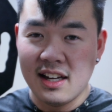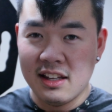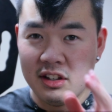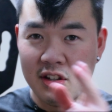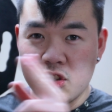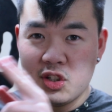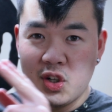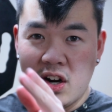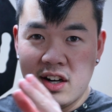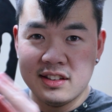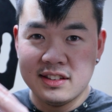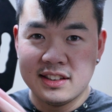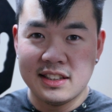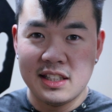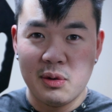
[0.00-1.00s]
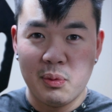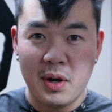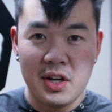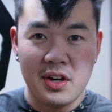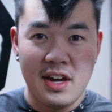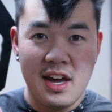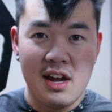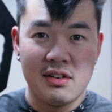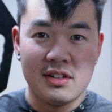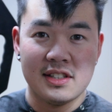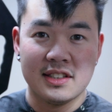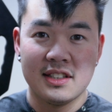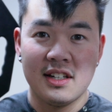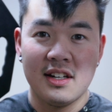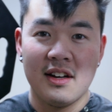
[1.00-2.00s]
and you try and see where your hair
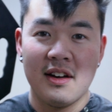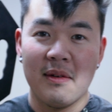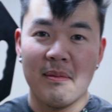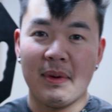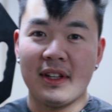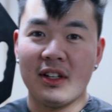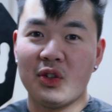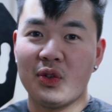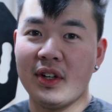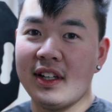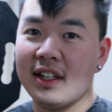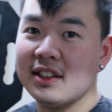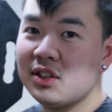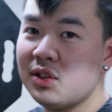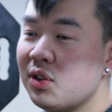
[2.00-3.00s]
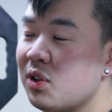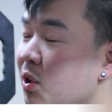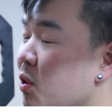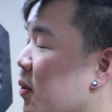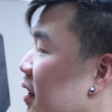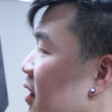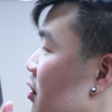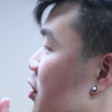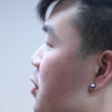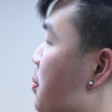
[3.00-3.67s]
is. But the trick is to look into the